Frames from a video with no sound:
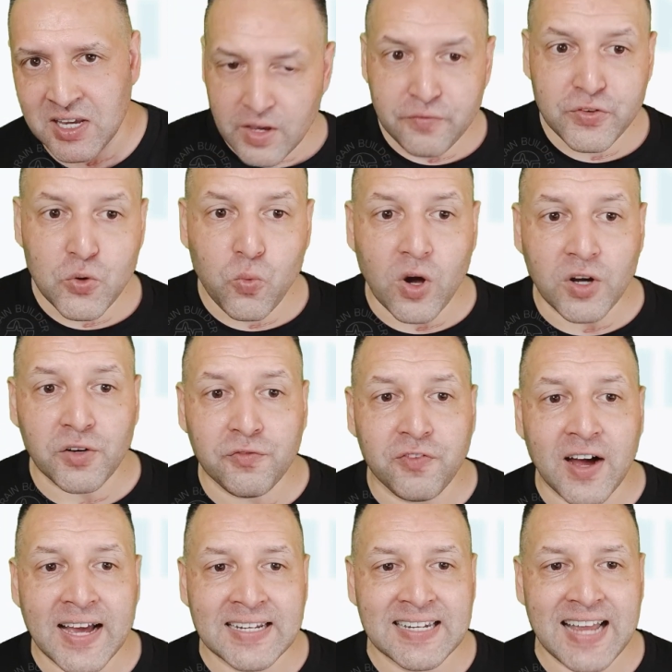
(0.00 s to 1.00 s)
If you want to
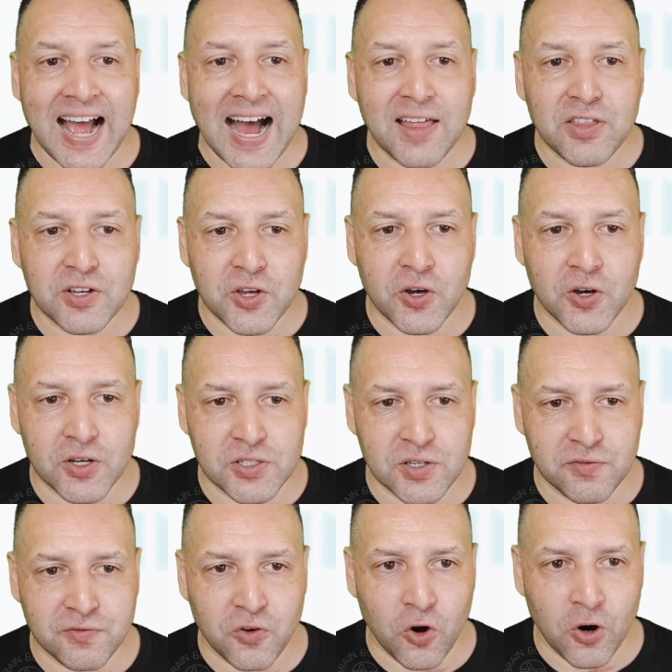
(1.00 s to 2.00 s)
find other
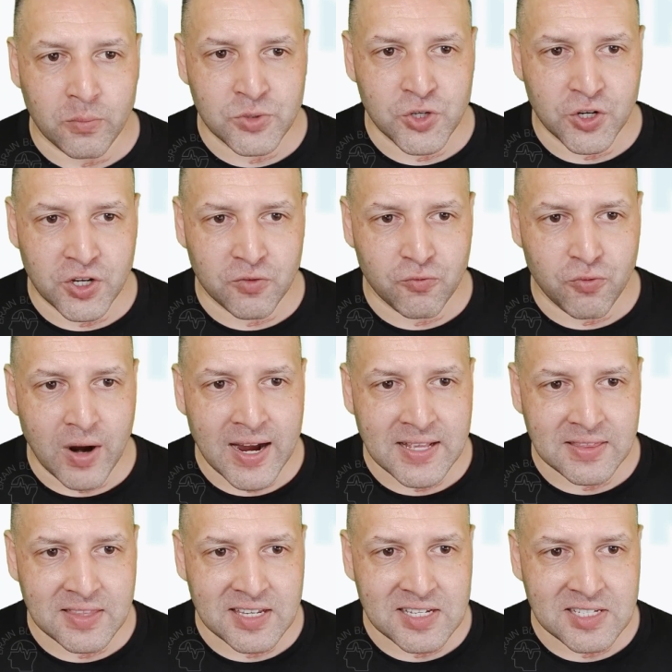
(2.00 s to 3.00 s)
cursive forms, you can
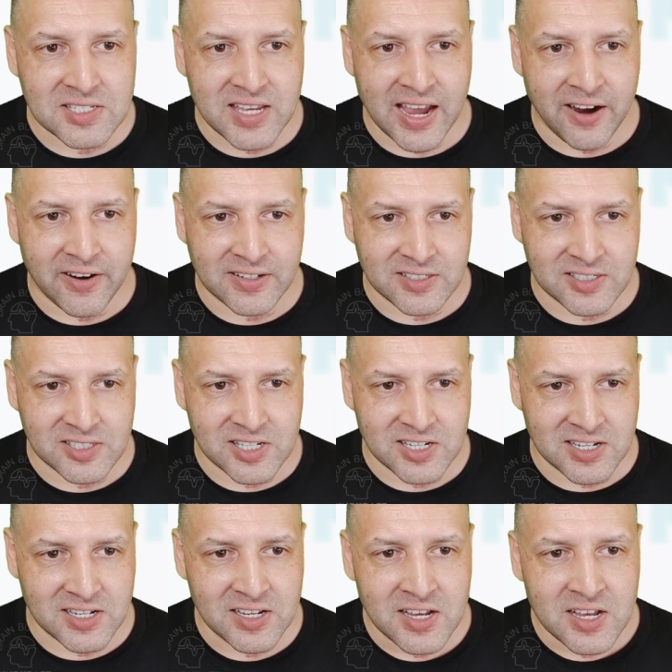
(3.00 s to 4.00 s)
write these characters
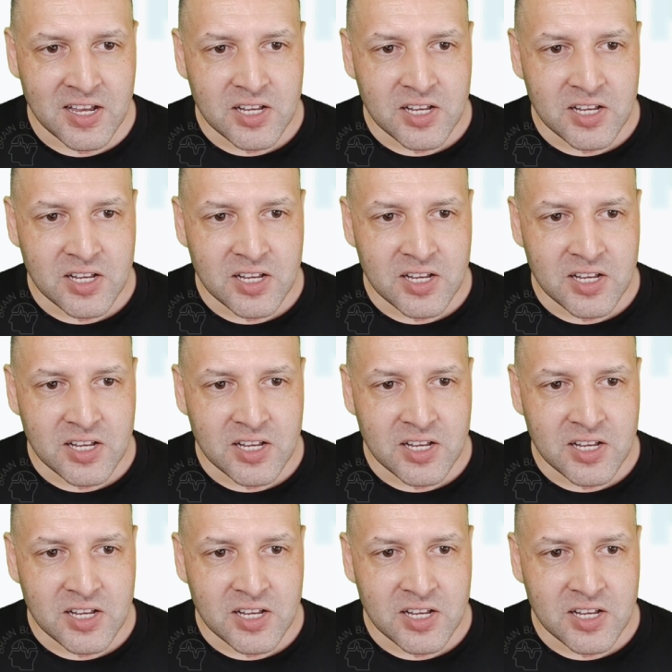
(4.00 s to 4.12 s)
here.